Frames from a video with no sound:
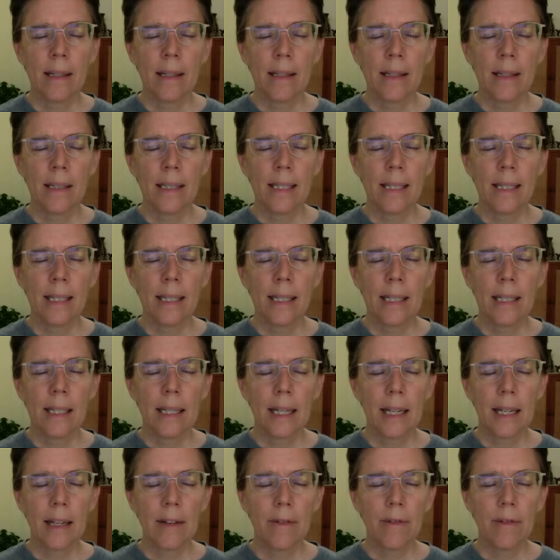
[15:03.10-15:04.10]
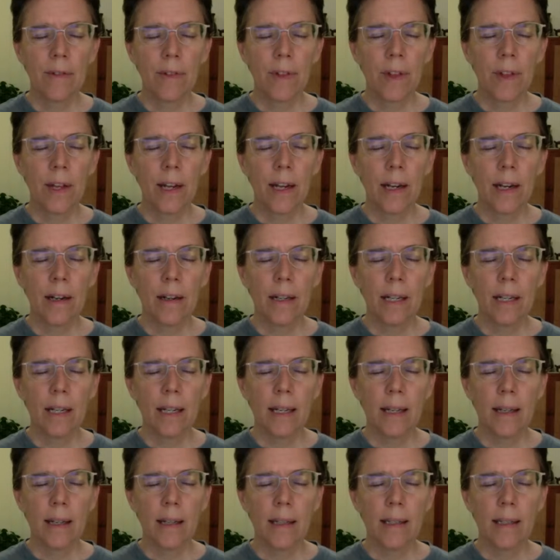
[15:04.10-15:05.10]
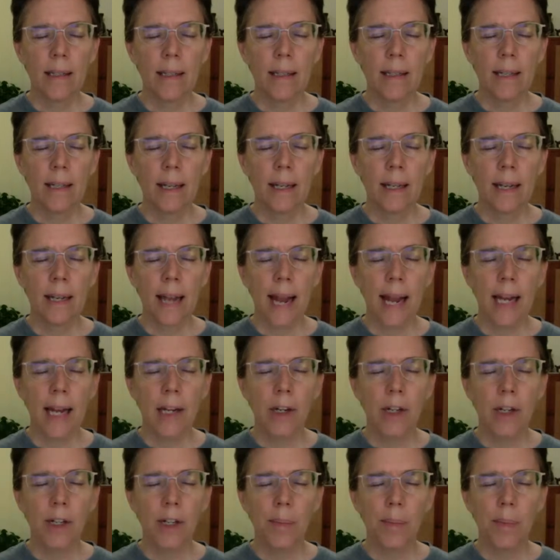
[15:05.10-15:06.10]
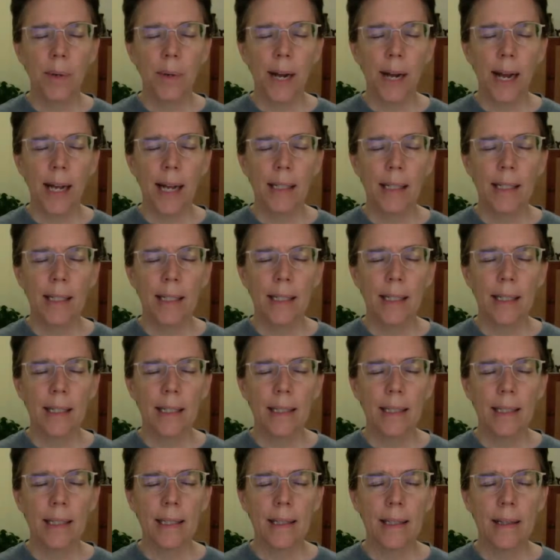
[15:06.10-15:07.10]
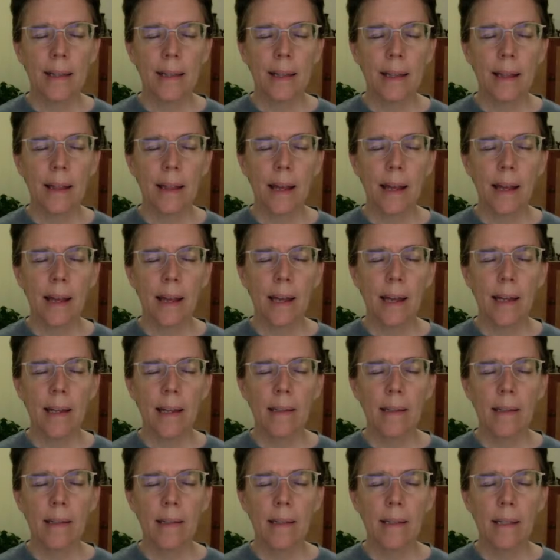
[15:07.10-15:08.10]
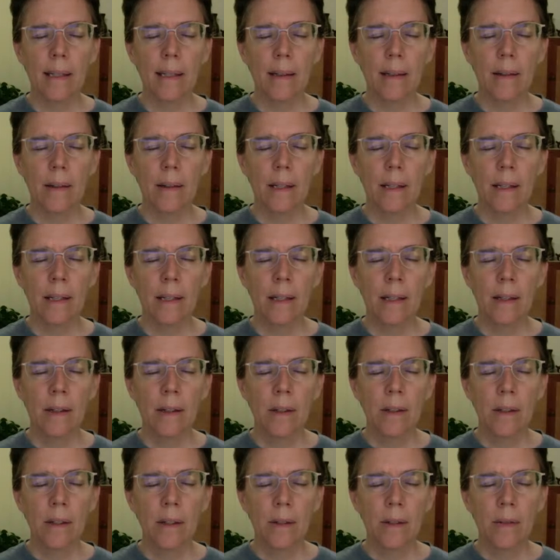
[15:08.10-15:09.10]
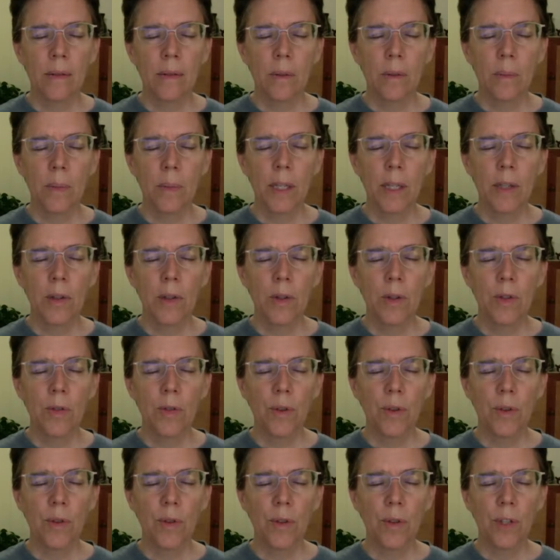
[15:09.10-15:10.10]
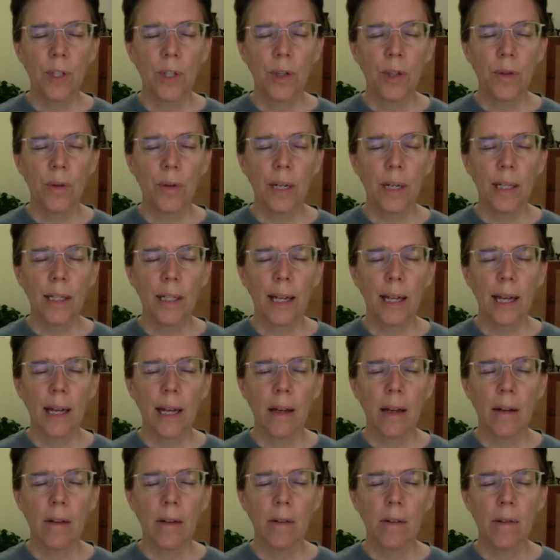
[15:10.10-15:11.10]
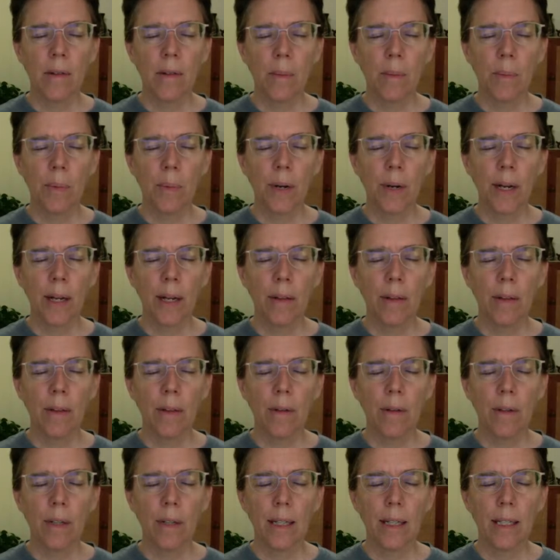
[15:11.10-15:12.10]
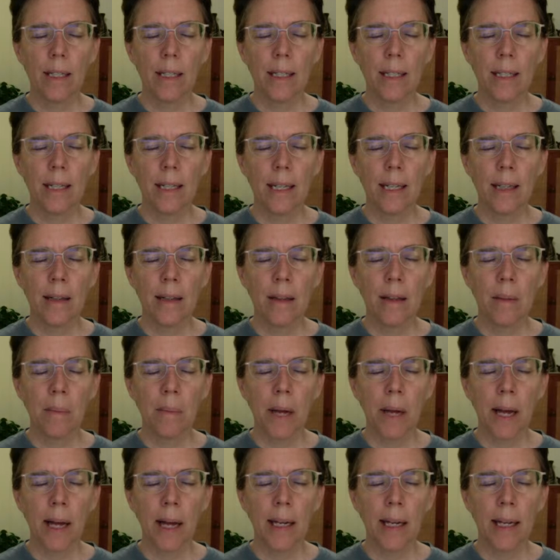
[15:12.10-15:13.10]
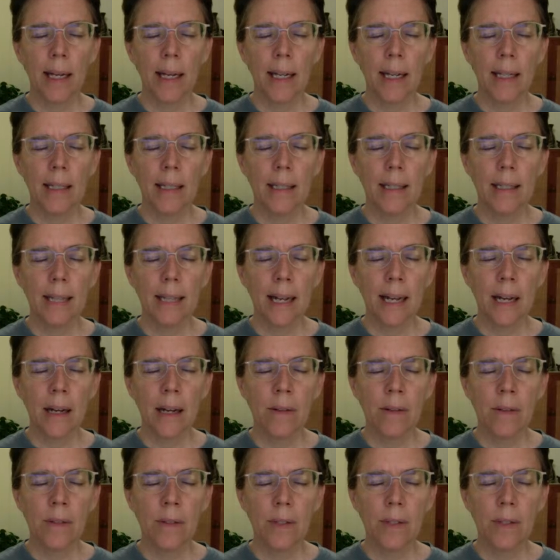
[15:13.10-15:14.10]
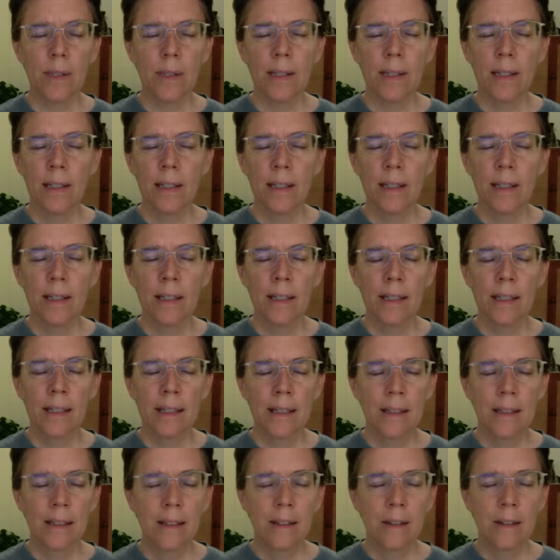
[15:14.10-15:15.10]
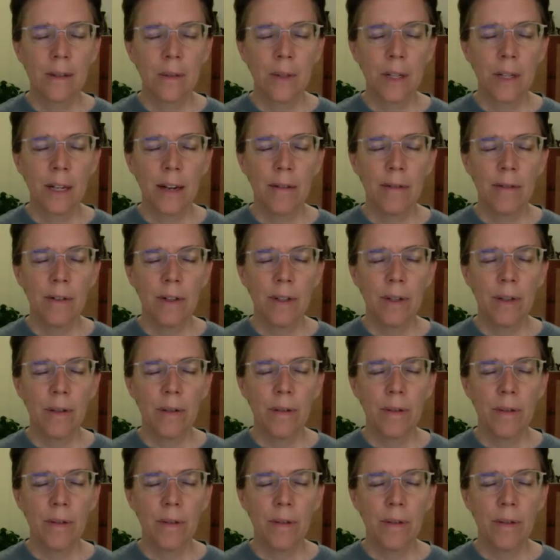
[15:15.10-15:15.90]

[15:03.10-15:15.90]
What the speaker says: seeing if there is an anchor practice that be useful for you right now. The breath or listening, the body, sounds, whatever.